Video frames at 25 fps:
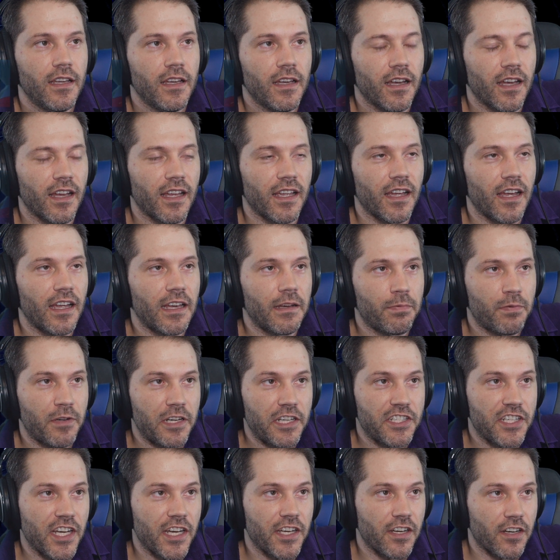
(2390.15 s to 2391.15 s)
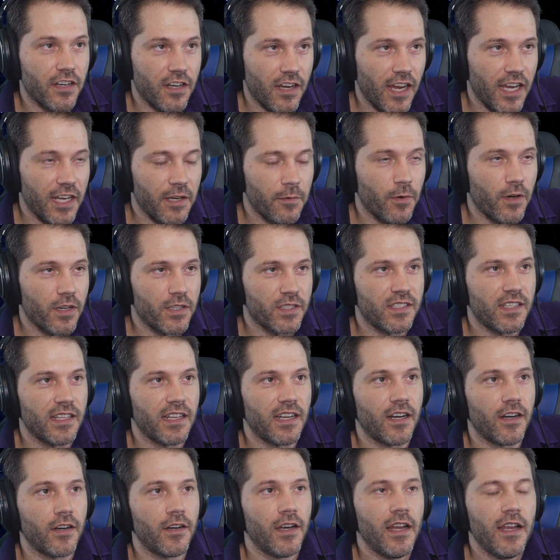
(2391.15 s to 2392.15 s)
I appreciate your kind words
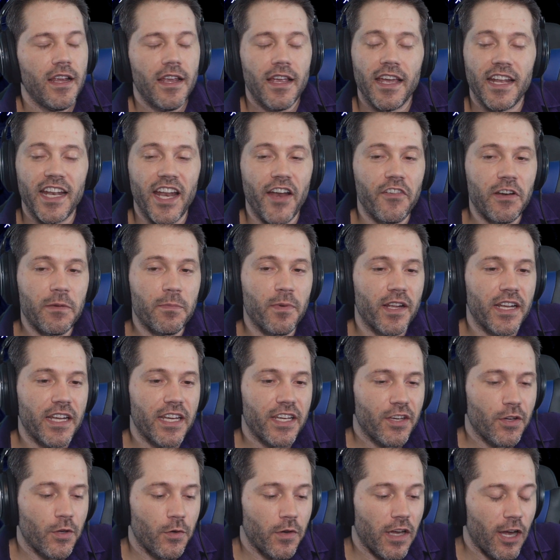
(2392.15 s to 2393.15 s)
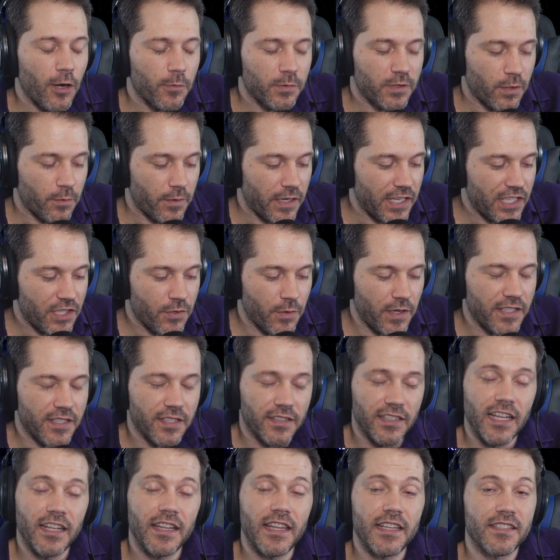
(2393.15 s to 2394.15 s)
there, and everybody who helped to retweet to
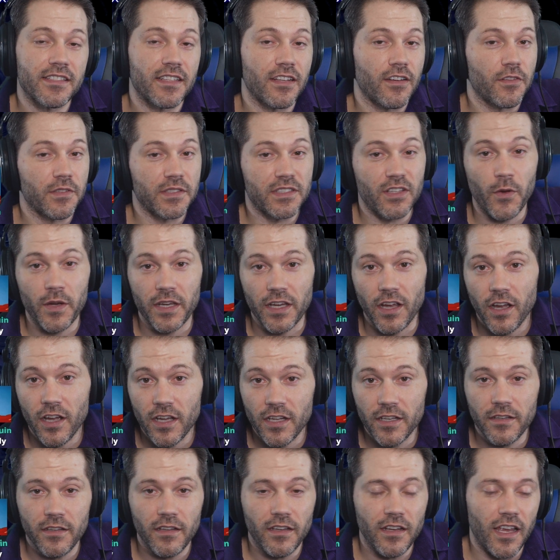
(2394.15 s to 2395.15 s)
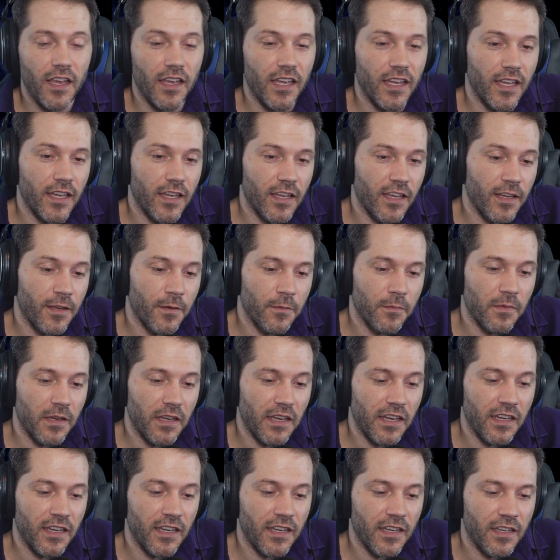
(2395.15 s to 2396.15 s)
let us know what's going on,
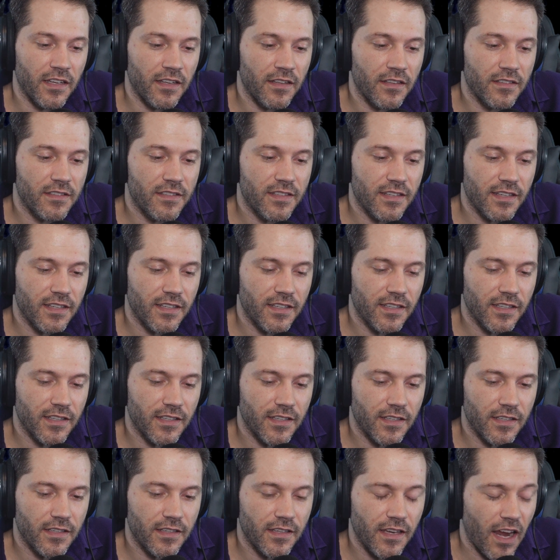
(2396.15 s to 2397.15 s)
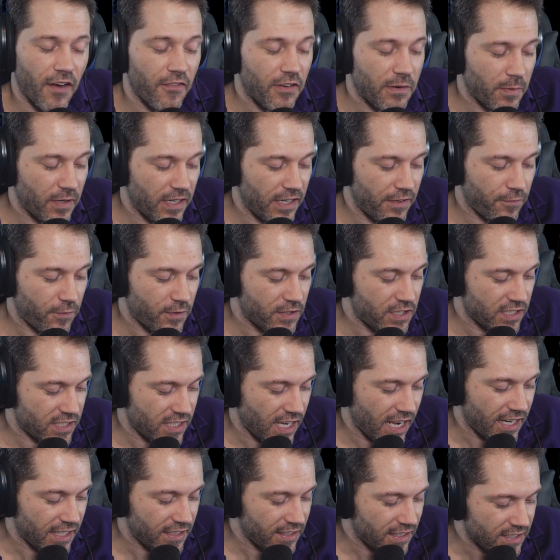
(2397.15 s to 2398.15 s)
and everybody for just
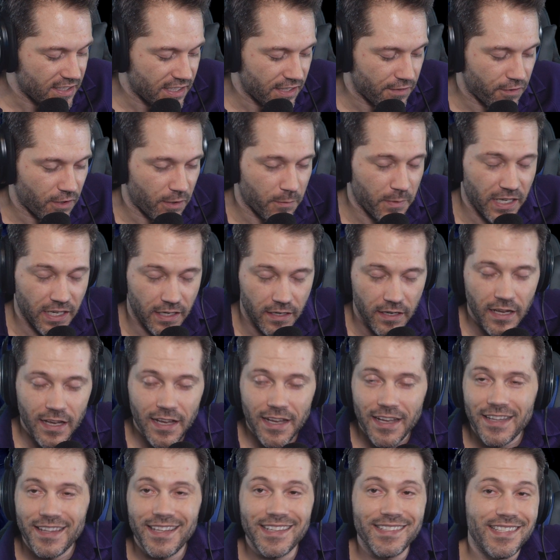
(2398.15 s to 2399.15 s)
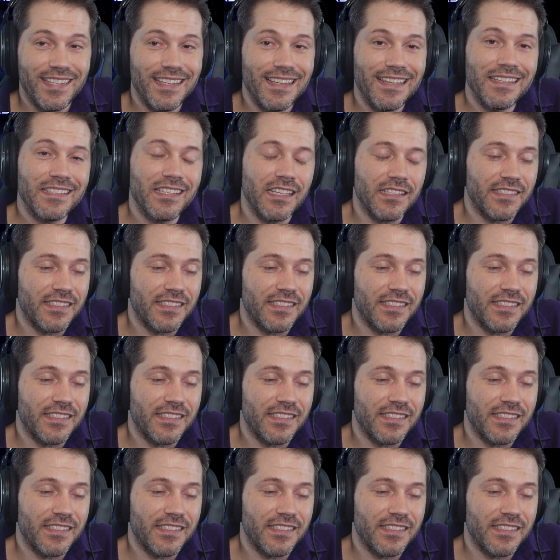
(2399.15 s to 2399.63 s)
kind of listening for a minute. This is a